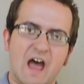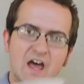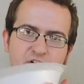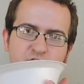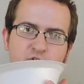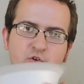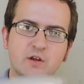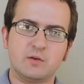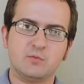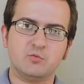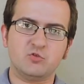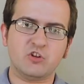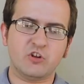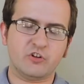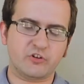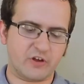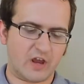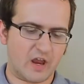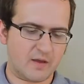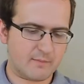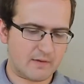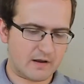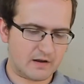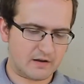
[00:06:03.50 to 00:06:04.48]
cream just
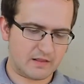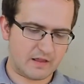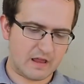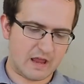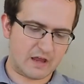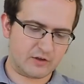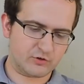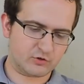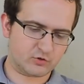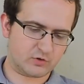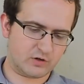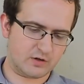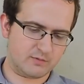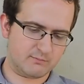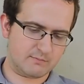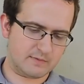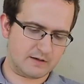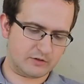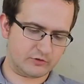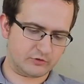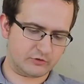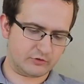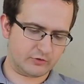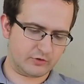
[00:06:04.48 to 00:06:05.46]
came out of the ice cream
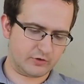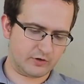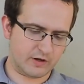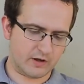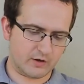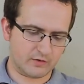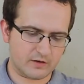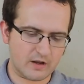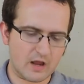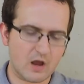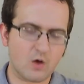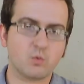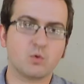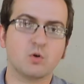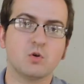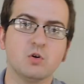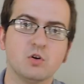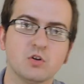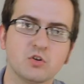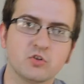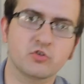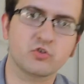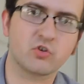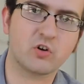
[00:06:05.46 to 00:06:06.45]
mixer, and now we're
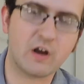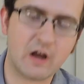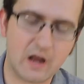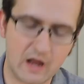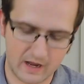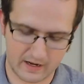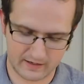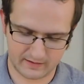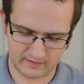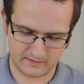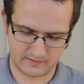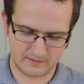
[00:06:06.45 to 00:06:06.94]
going to try